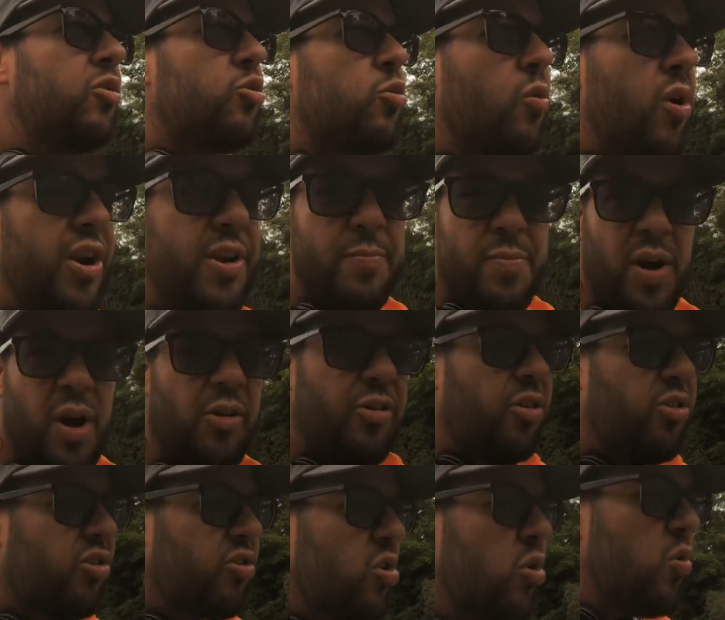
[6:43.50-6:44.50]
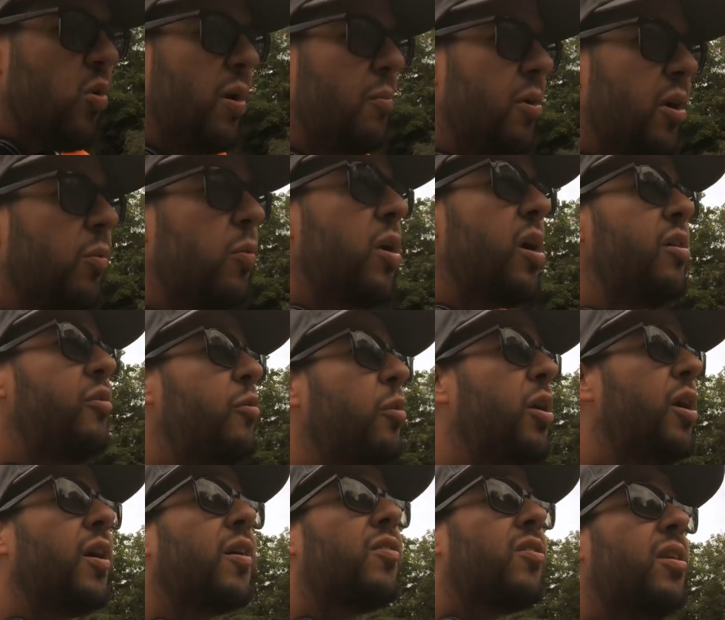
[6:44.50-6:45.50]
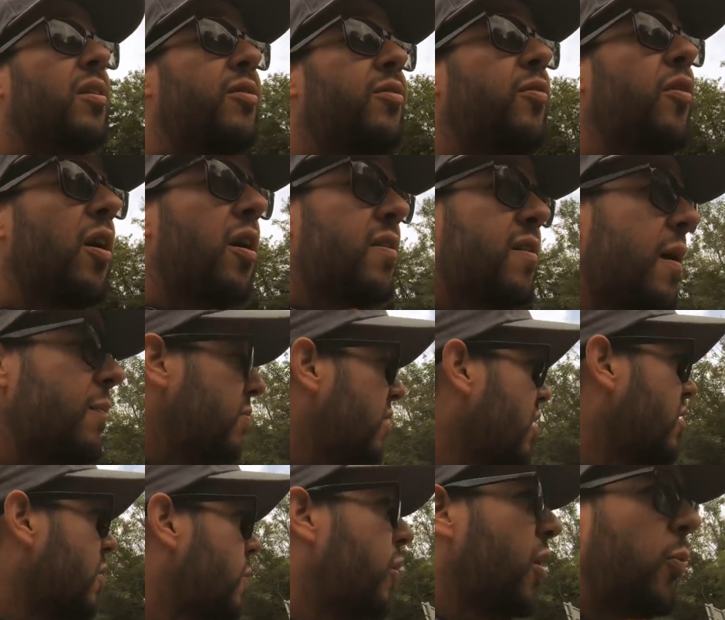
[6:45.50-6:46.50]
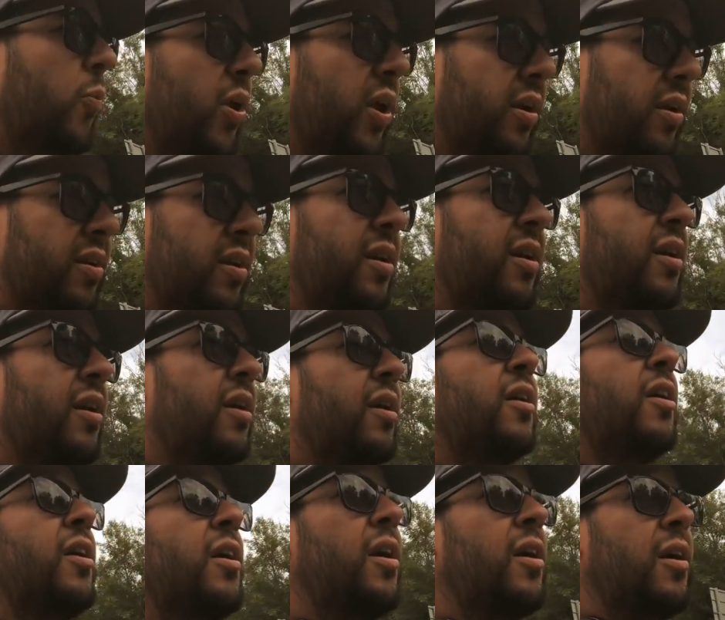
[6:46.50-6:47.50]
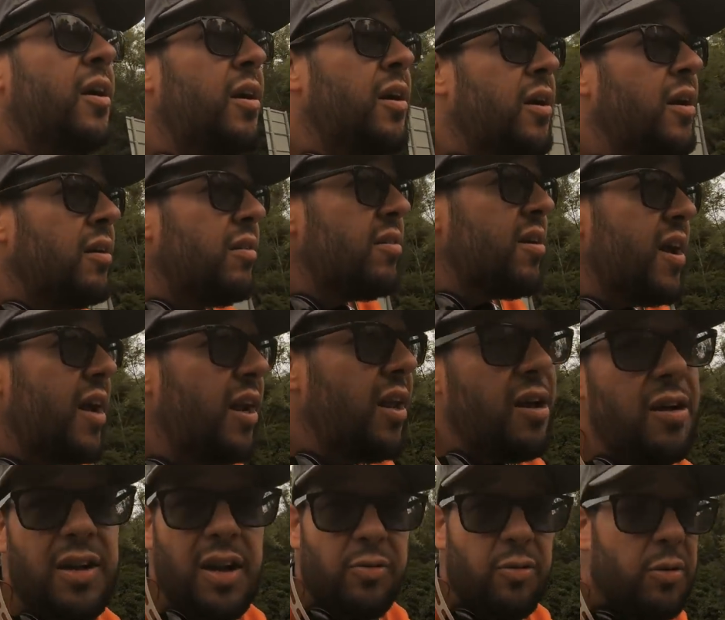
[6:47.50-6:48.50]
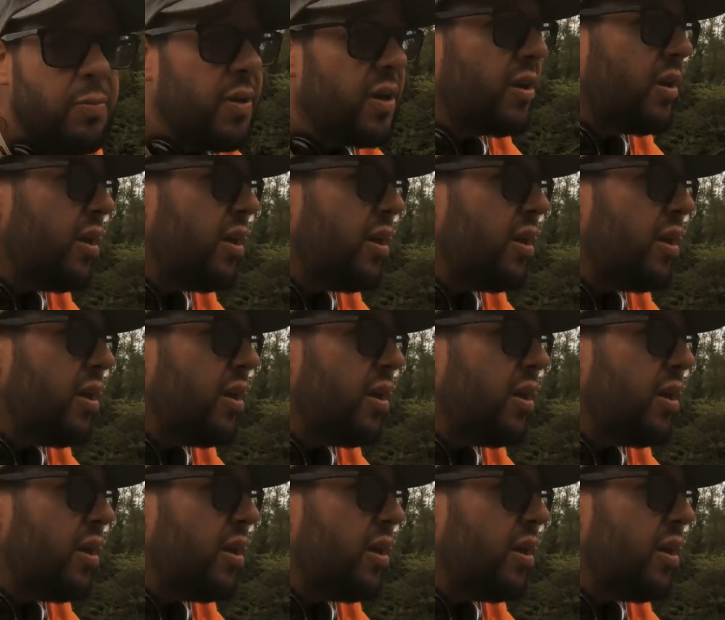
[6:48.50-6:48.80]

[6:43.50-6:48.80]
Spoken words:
Just riding past a school where my wife works. It's very tempting to pop in, say hello, give her a